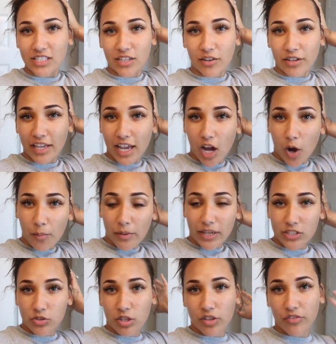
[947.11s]
So yeah, hope you guys
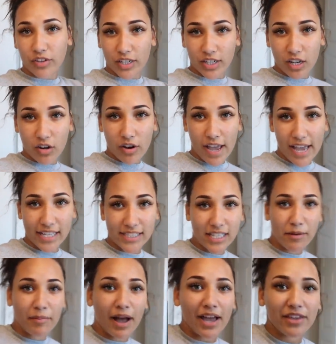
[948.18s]
enjoyed the video and say
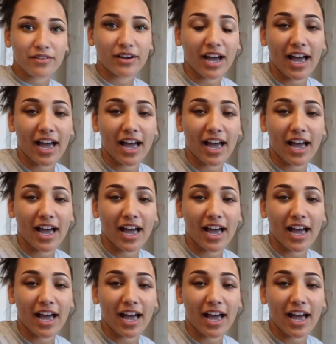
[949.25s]
bye you